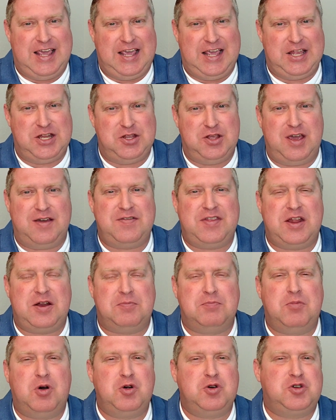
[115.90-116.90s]
and you have that
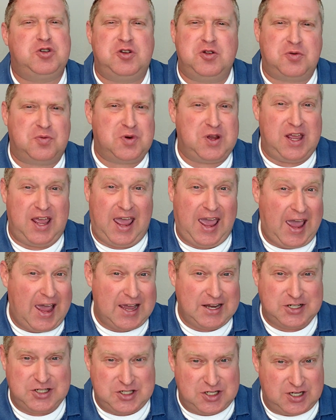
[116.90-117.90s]
emotional
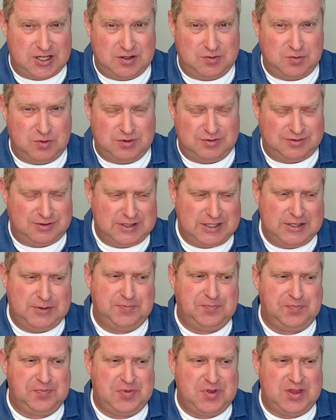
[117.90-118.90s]
reaction? Well,
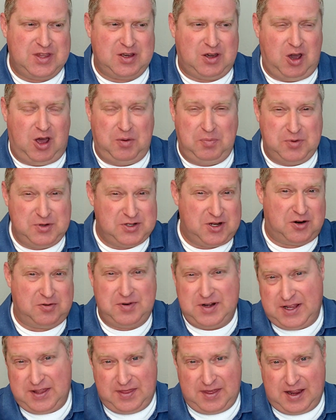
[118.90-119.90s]
the cop was
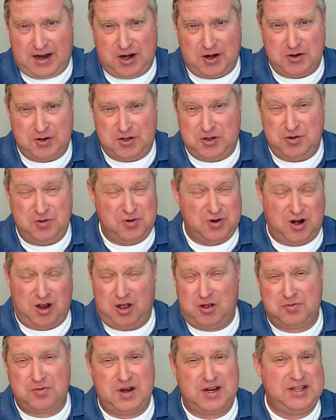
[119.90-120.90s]
already there. You were
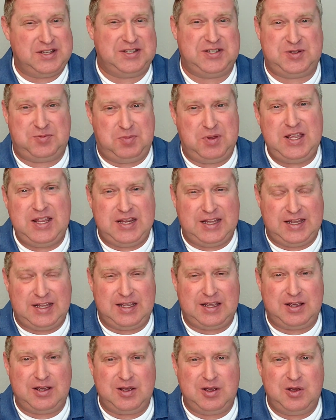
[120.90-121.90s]
already
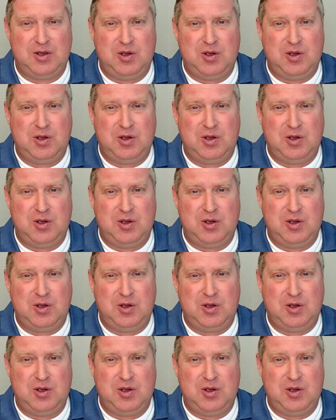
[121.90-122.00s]
speeding.